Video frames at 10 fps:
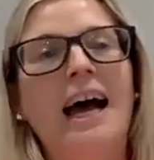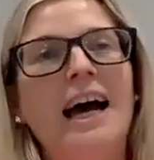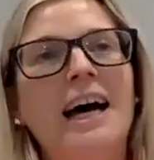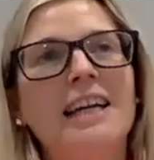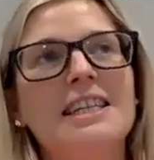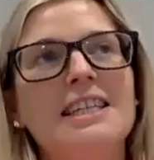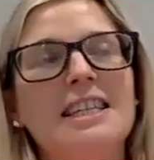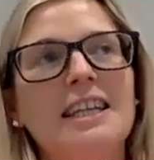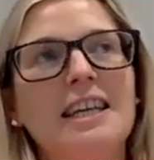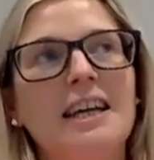And
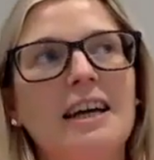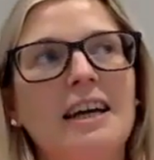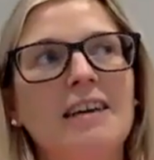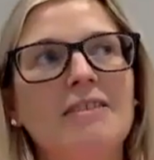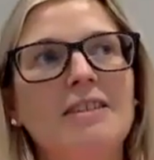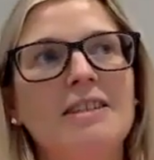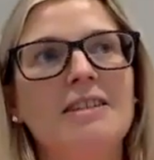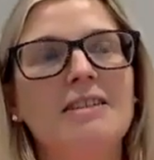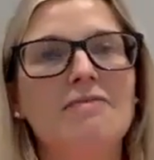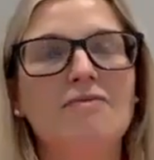
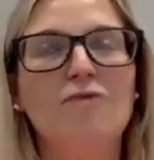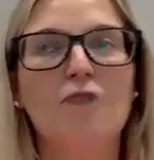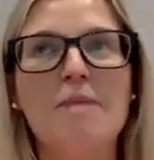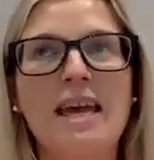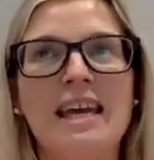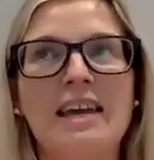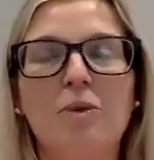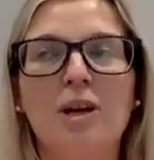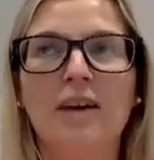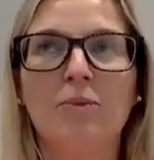for me,
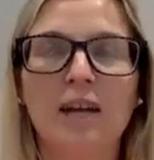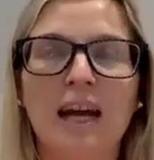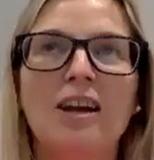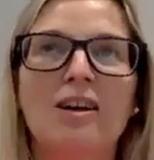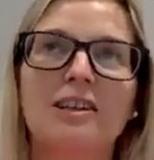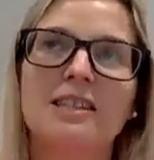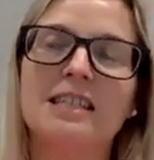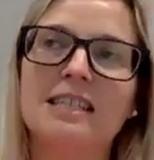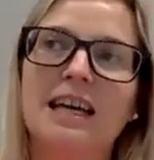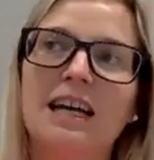when I look at
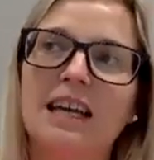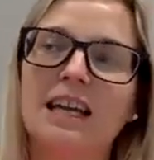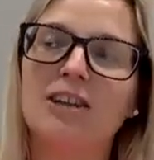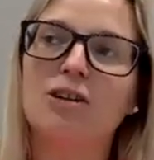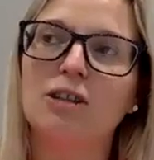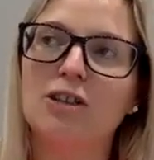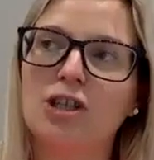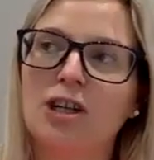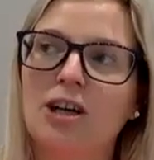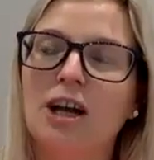society and
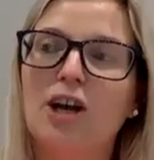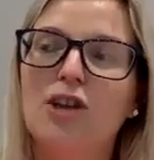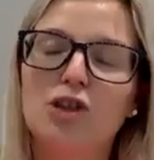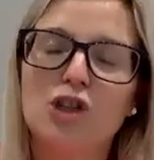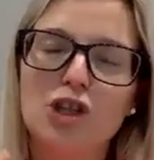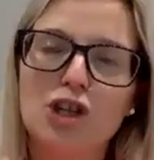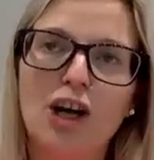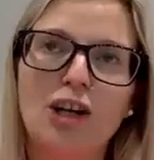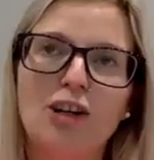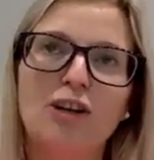culture, there's
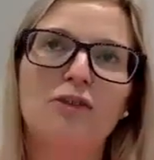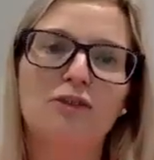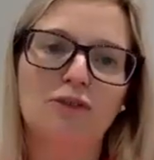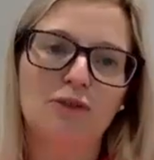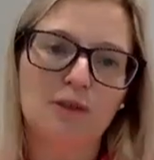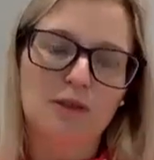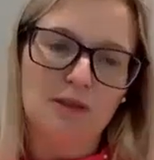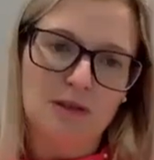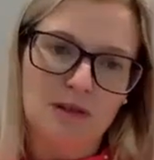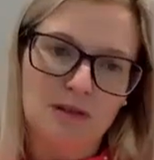not enough
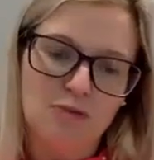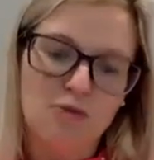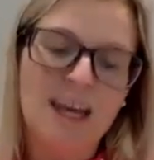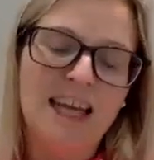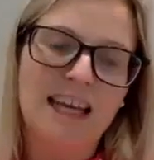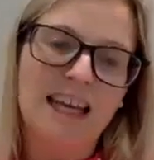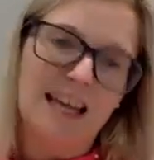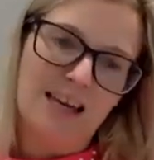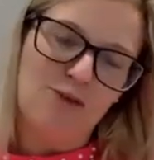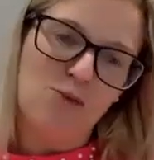real
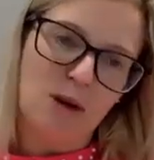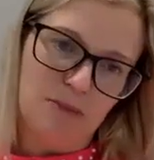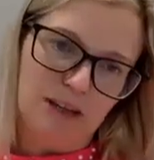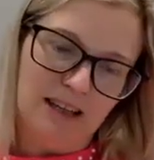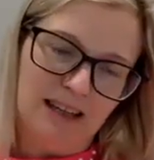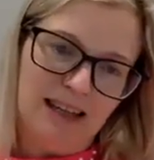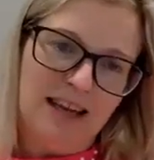life women